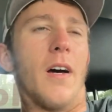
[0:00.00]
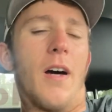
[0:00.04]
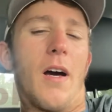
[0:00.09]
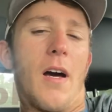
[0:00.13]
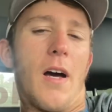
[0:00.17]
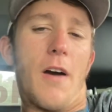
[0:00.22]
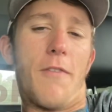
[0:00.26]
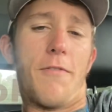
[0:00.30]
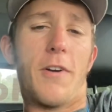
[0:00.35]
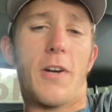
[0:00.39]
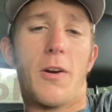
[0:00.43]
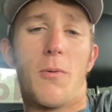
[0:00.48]

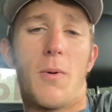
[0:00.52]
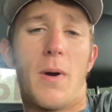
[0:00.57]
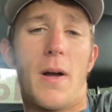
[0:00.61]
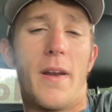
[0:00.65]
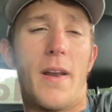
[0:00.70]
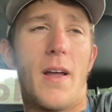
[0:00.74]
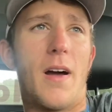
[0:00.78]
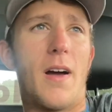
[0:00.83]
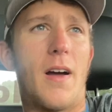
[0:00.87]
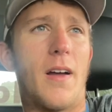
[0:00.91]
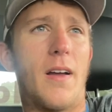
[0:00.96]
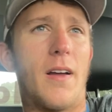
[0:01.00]
I figured why
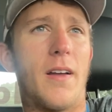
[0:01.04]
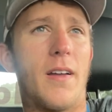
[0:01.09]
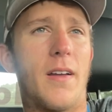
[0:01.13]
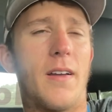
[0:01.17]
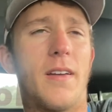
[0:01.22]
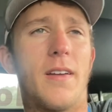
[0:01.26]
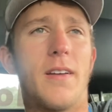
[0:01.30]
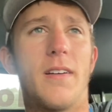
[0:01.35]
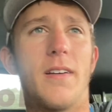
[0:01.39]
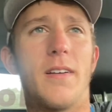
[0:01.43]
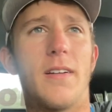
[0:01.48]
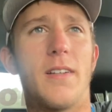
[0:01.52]
not?
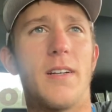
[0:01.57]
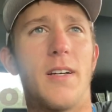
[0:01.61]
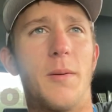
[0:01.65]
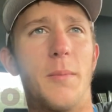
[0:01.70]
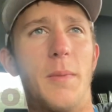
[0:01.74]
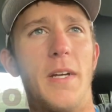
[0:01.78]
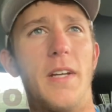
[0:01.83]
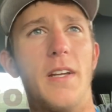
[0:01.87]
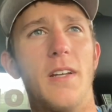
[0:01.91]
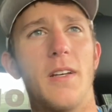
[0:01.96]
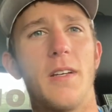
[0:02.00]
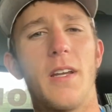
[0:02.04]
I
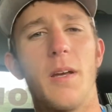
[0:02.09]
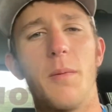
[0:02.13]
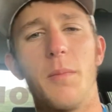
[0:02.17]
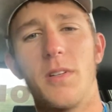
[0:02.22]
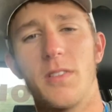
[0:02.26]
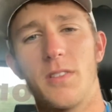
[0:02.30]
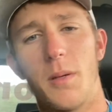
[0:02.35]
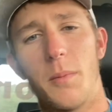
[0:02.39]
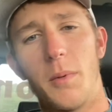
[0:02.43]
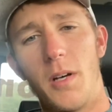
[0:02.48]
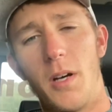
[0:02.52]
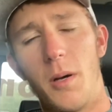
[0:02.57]
mean, give me
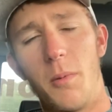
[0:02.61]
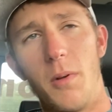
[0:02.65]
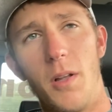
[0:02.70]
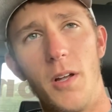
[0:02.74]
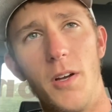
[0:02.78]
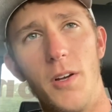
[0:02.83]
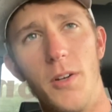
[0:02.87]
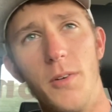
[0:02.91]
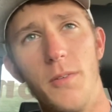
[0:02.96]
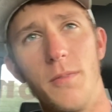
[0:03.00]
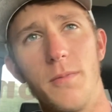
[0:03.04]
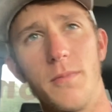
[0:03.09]
something to
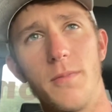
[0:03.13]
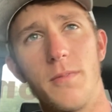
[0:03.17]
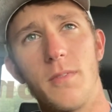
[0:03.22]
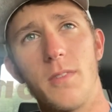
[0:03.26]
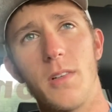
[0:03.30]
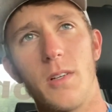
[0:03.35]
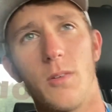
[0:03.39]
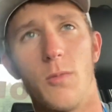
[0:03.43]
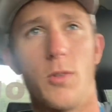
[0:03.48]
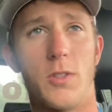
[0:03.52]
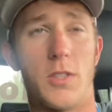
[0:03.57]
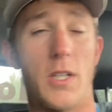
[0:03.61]
upload,
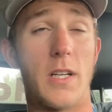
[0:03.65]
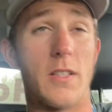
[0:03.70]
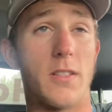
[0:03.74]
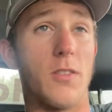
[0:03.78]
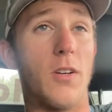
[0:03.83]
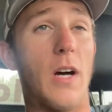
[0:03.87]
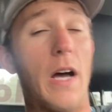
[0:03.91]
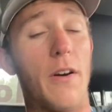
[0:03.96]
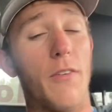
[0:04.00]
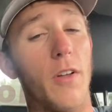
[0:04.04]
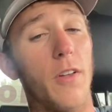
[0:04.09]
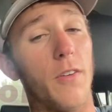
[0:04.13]
which I
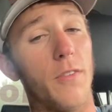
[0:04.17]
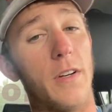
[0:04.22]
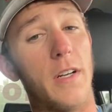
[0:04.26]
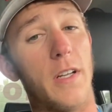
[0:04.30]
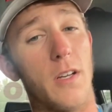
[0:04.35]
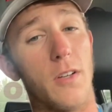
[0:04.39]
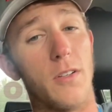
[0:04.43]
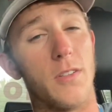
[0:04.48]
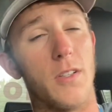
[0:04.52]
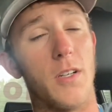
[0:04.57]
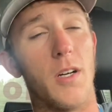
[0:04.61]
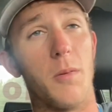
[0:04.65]
still have other
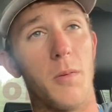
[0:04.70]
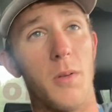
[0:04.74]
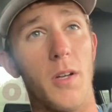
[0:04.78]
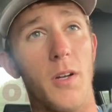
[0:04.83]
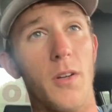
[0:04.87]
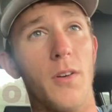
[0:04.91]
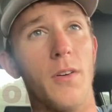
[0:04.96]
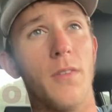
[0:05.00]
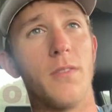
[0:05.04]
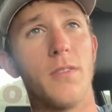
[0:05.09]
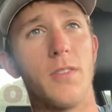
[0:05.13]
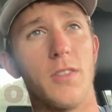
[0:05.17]
videos to
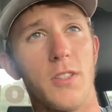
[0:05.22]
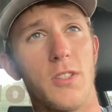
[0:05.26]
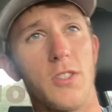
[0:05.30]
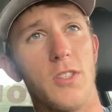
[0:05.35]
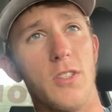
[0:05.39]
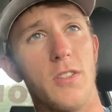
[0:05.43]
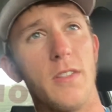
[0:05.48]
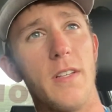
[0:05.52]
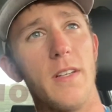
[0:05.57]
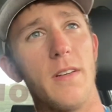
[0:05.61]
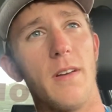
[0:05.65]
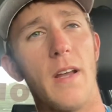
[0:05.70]
upload. It's
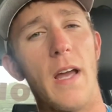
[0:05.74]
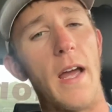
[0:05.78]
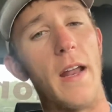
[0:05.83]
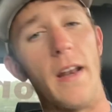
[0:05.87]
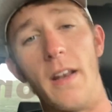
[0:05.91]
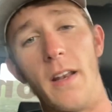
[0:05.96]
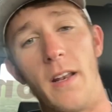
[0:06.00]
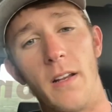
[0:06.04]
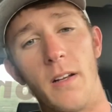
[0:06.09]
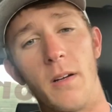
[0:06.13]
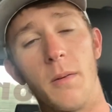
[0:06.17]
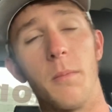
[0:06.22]
just
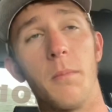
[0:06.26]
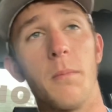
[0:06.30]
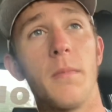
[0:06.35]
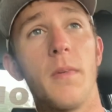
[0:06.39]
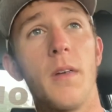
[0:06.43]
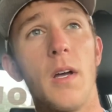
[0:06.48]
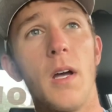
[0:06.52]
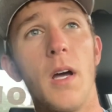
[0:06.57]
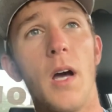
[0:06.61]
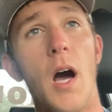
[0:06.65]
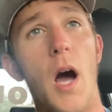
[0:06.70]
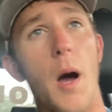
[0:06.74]
editing.
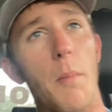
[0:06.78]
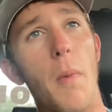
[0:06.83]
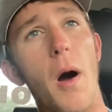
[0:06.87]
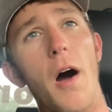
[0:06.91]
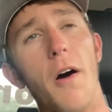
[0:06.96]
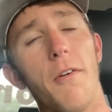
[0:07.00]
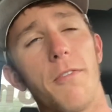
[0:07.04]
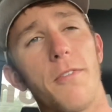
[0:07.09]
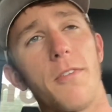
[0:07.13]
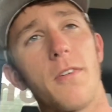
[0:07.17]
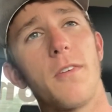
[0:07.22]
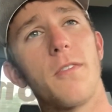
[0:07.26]
I'm
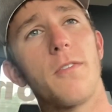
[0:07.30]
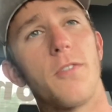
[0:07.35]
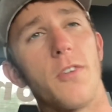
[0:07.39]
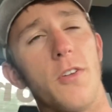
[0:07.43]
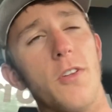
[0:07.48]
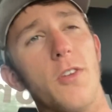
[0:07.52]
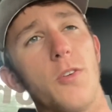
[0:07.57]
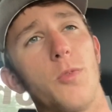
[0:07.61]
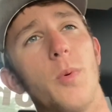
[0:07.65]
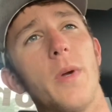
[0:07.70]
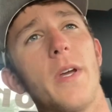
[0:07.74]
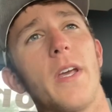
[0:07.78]
off for
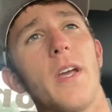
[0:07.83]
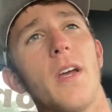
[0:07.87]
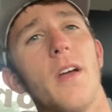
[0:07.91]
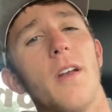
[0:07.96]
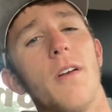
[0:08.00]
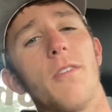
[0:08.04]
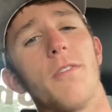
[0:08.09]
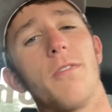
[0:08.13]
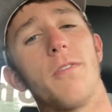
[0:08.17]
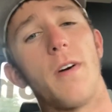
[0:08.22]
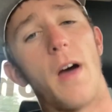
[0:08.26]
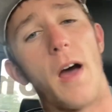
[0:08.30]
this weekend,
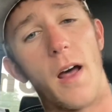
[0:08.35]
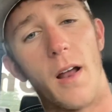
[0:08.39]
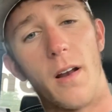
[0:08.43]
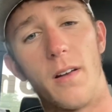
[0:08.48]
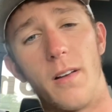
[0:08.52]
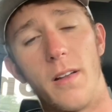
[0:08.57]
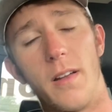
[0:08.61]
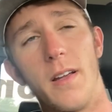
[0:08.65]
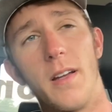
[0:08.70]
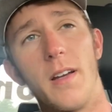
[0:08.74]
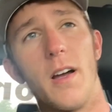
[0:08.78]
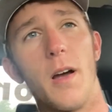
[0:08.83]

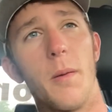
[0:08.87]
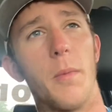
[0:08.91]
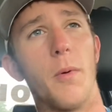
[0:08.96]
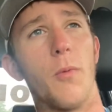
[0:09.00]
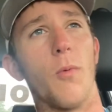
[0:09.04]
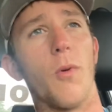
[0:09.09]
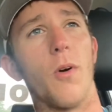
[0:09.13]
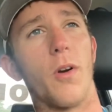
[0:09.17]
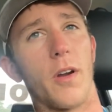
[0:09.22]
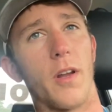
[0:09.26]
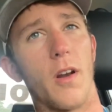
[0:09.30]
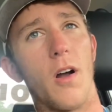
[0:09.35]
finally. Been
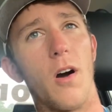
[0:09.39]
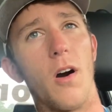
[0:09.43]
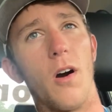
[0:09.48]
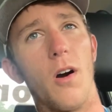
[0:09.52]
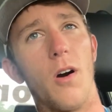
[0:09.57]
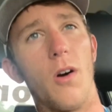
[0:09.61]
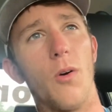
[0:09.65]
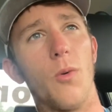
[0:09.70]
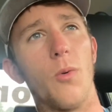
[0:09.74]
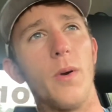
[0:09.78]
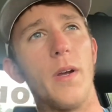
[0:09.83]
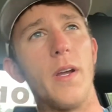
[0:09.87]
working
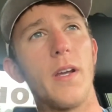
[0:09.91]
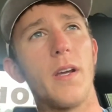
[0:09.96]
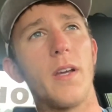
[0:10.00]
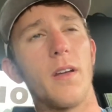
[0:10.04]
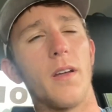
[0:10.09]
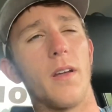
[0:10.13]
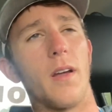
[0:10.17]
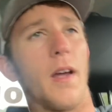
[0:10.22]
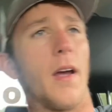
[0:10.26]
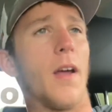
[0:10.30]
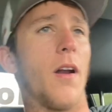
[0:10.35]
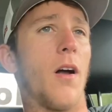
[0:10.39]
all week
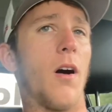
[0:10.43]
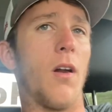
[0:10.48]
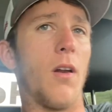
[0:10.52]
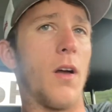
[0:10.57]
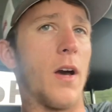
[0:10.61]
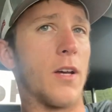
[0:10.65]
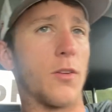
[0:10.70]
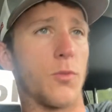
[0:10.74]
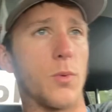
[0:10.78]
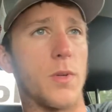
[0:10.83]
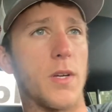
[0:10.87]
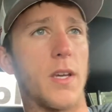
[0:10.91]
and all
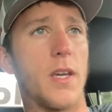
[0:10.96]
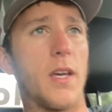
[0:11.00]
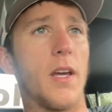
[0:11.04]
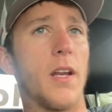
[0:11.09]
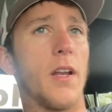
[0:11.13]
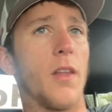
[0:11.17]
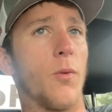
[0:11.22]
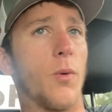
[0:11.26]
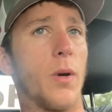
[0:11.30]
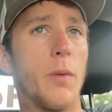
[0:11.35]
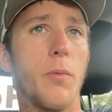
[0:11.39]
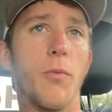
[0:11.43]
last weekend,
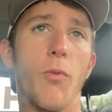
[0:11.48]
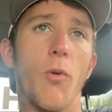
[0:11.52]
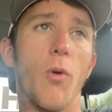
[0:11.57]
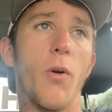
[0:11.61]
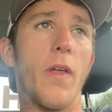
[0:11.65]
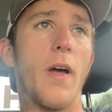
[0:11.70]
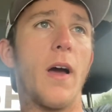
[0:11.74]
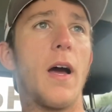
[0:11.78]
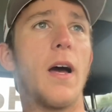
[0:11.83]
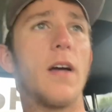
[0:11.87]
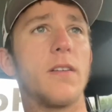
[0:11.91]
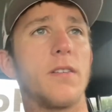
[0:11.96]
the week before
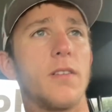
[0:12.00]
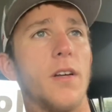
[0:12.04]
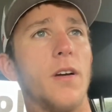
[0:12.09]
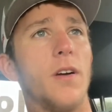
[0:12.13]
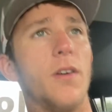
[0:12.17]
that, so